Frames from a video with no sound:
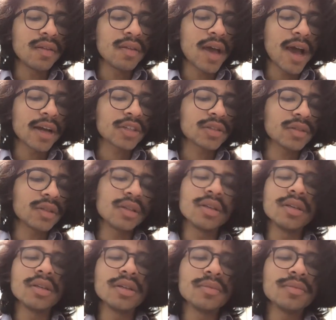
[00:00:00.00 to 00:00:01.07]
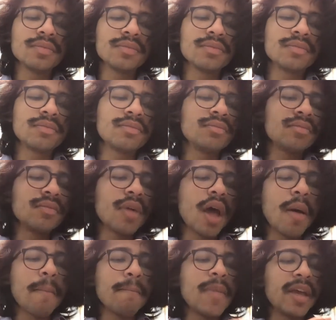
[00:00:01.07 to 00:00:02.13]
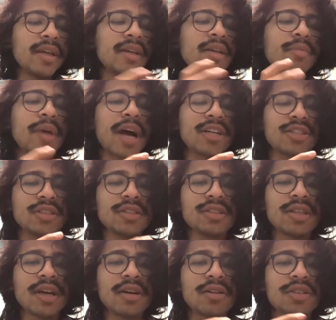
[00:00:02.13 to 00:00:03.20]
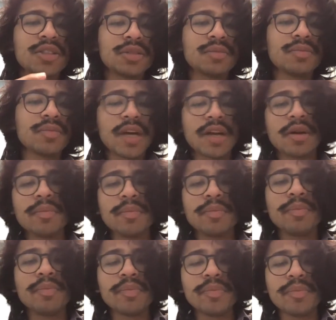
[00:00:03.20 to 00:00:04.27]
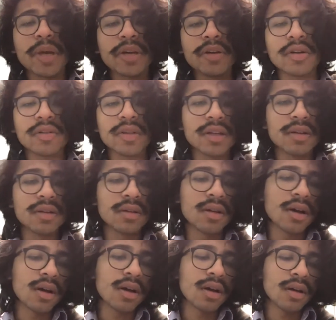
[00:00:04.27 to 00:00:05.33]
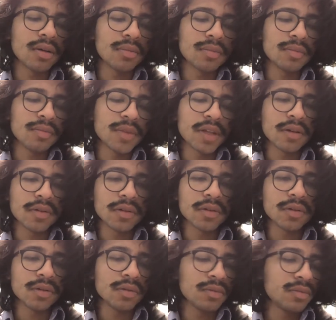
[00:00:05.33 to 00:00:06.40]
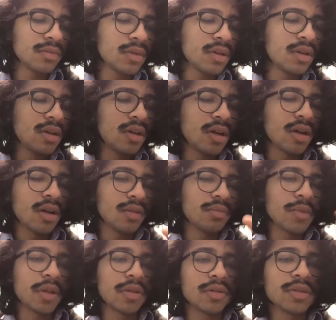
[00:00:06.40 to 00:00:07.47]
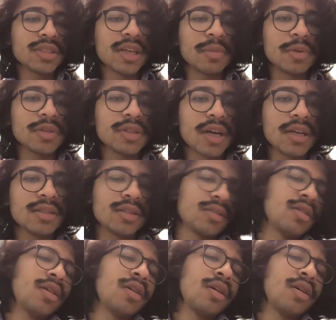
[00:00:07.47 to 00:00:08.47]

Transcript: actually make it in batches that are bigger than a little sample size.